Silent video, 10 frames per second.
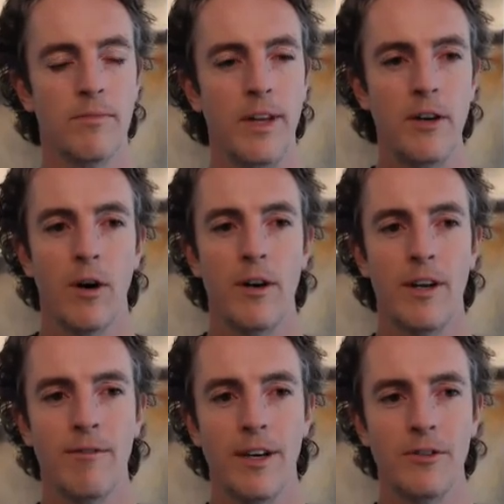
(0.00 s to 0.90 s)
And you're already
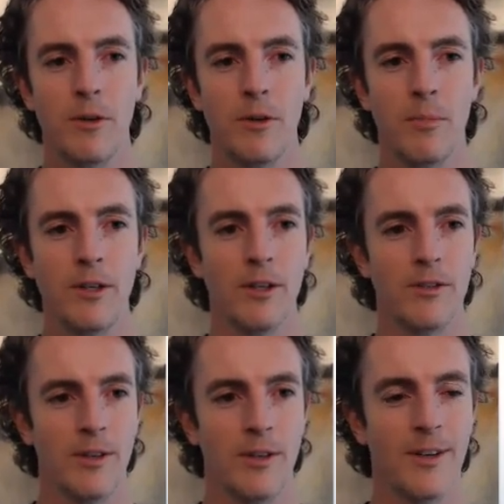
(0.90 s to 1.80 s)
an investor in
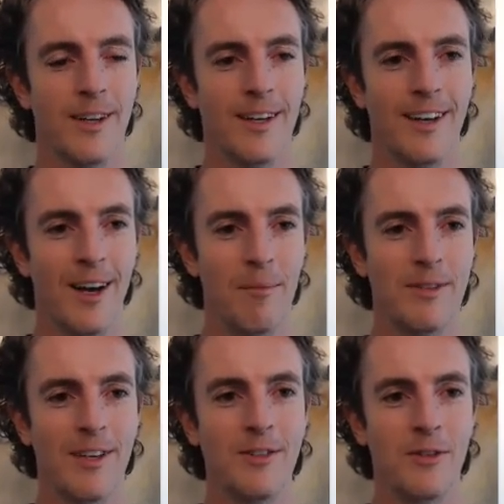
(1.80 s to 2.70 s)
Braintrust, so
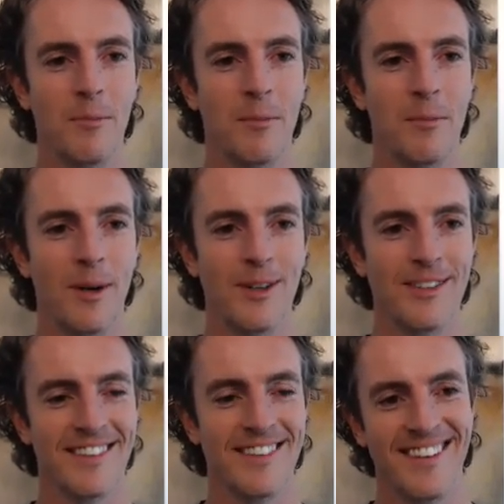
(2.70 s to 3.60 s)
besides Zoom and Braintrust.